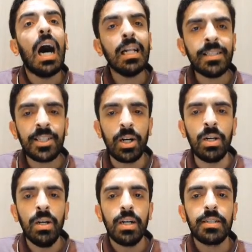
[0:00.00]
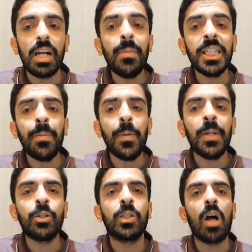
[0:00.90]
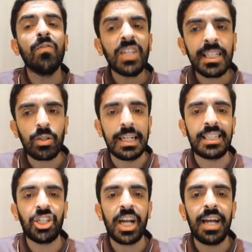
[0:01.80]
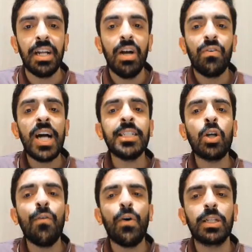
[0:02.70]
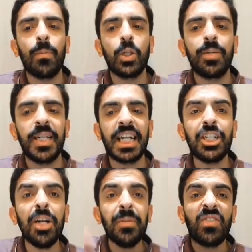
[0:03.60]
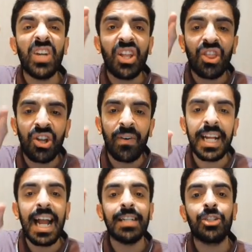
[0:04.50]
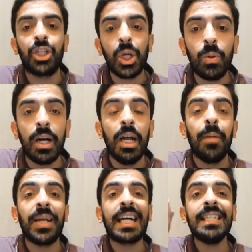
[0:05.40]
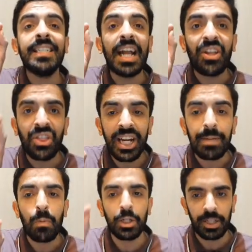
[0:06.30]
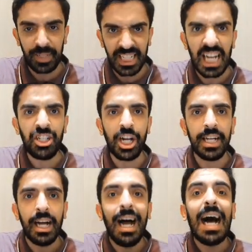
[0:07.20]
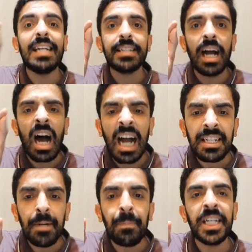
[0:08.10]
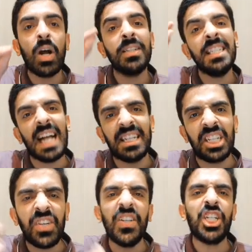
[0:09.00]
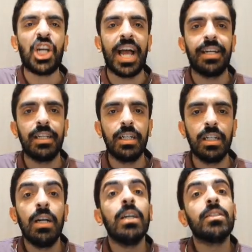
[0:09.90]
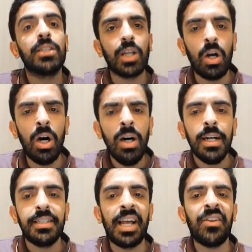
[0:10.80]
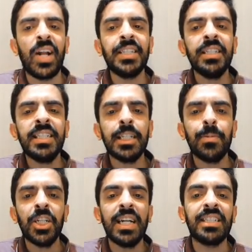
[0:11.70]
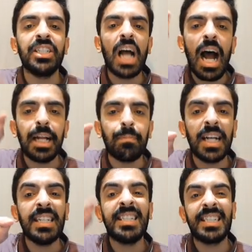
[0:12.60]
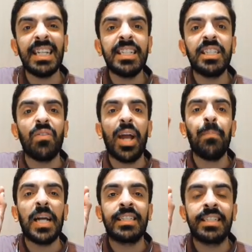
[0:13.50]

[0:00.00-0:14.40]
Also, some other people to solve this question first go for the multiplication between 3 and 2 because they think multiplication has a higher priority than division. So they rewrite this expression as 9 minus 6 divided by